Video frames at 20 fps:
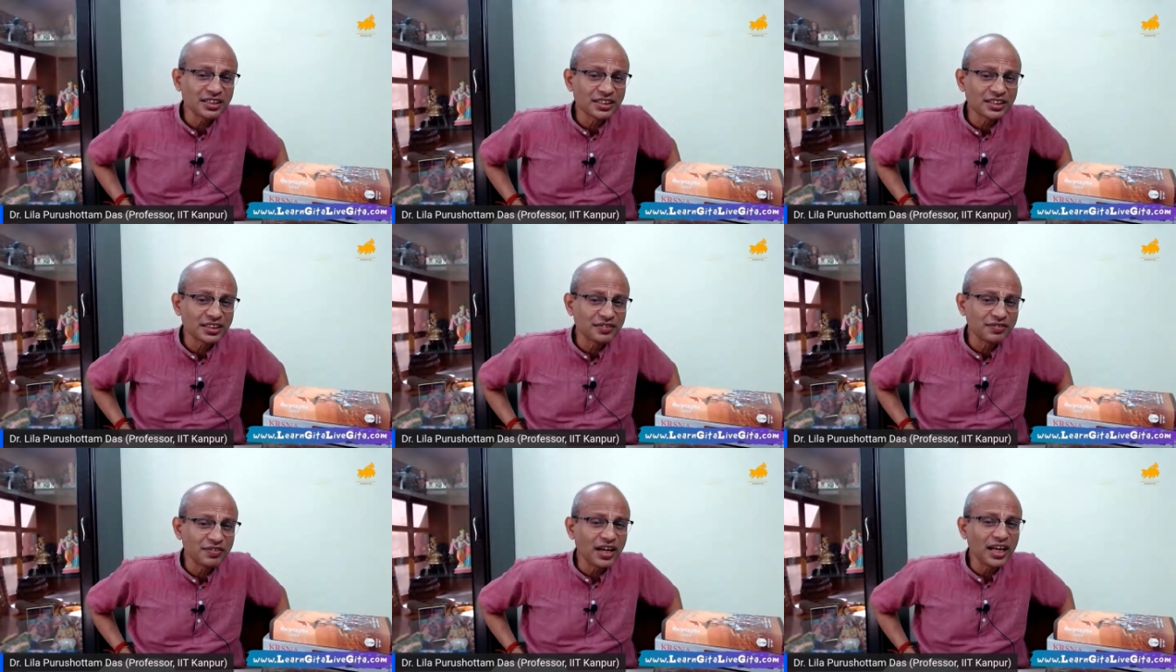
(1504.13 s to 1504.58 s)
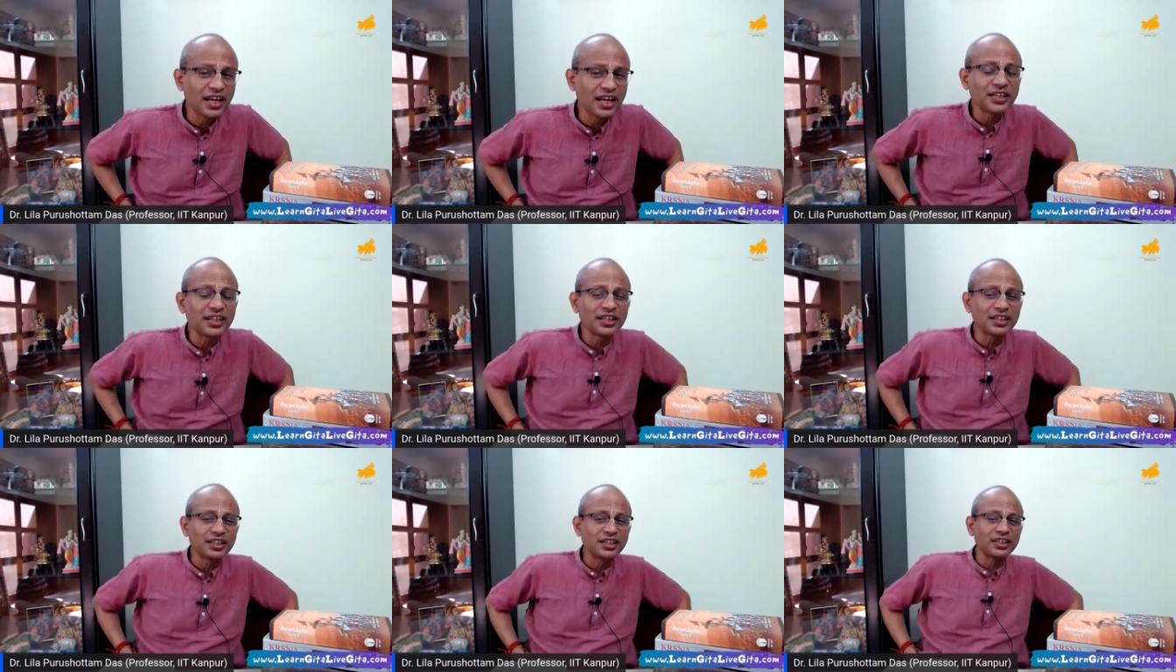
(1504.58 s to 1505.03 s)

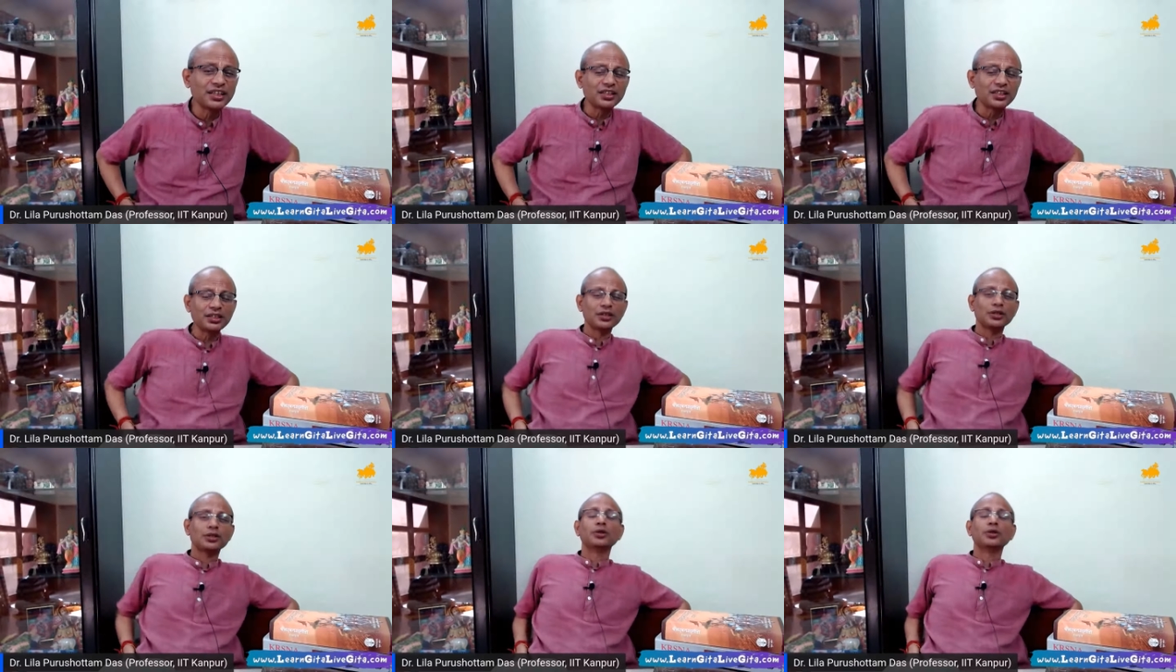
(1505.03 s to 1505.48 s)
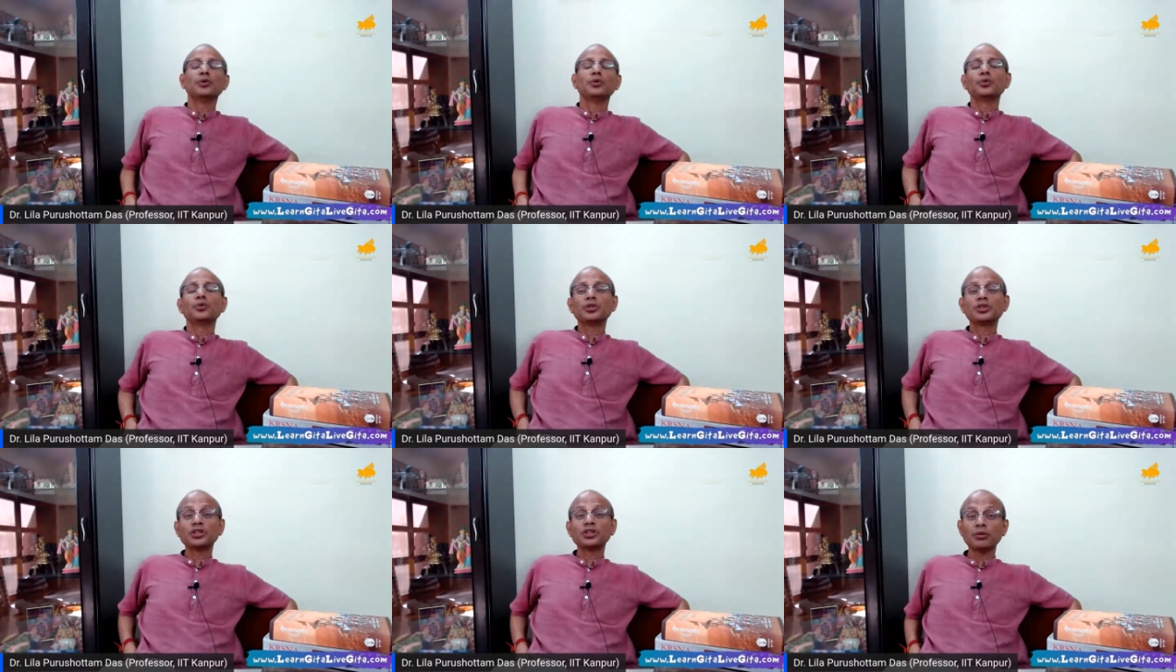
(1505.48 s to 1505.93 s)
invalidity
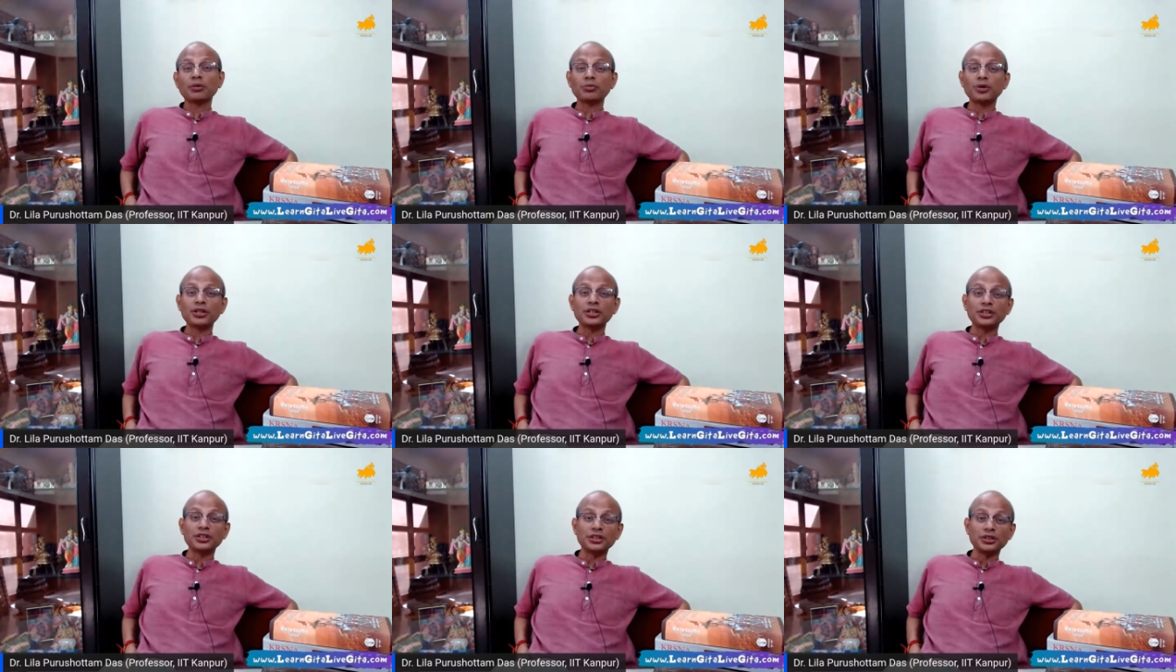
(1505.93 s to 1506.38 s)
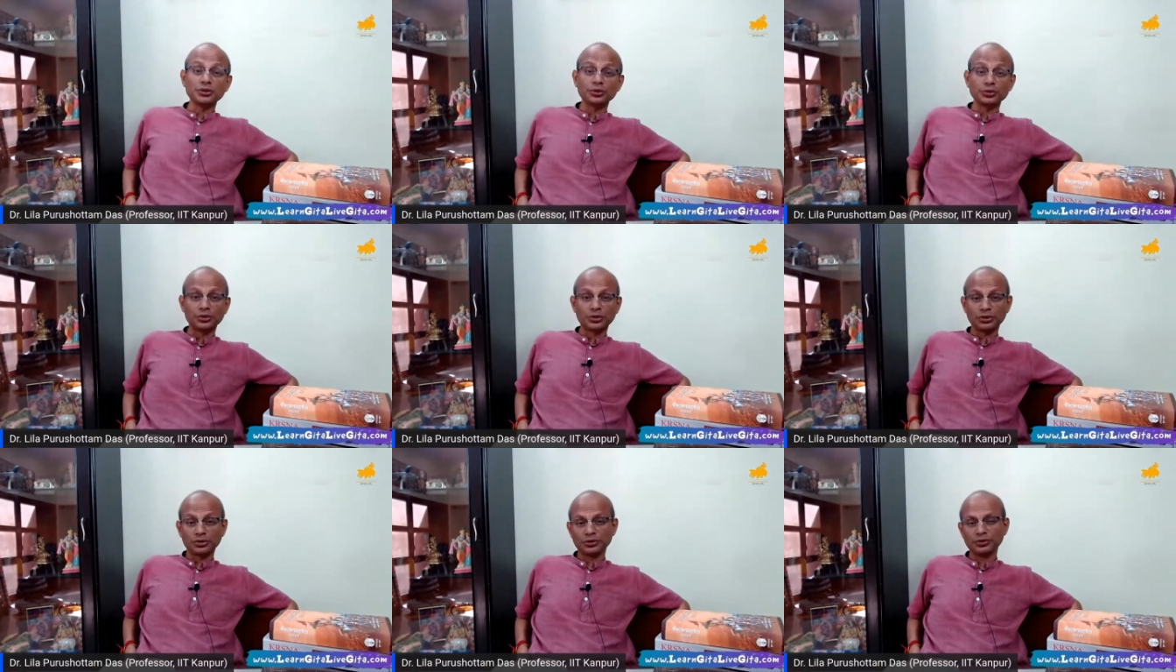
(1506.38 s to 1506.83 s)
with somebody's
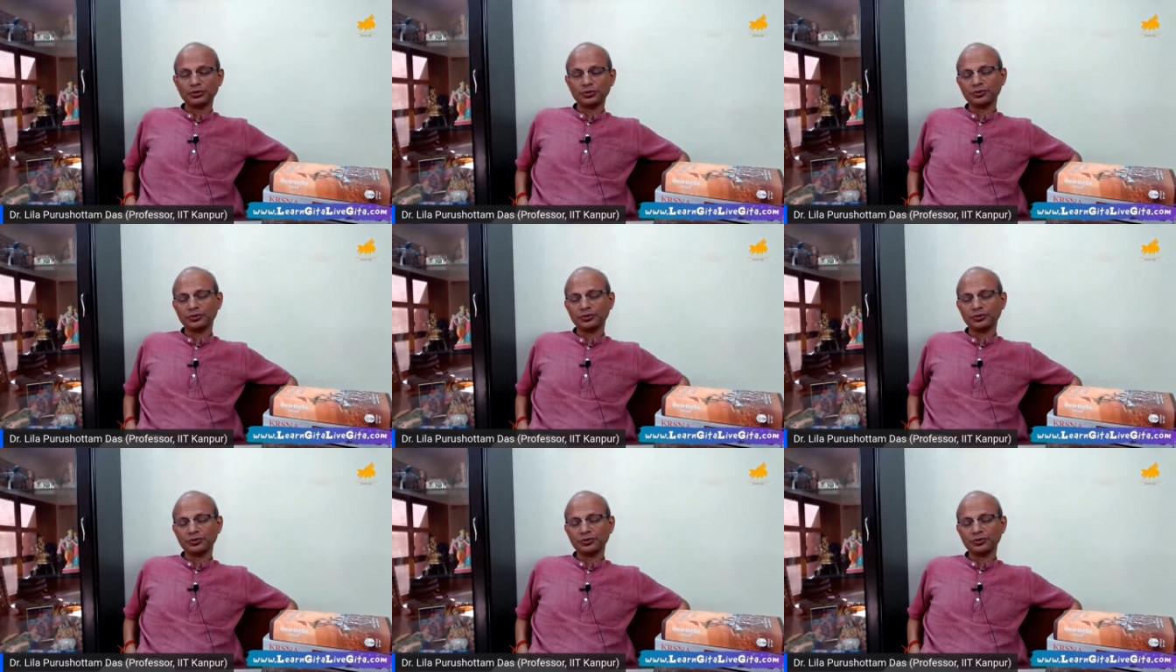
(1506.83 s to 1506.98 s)
youth.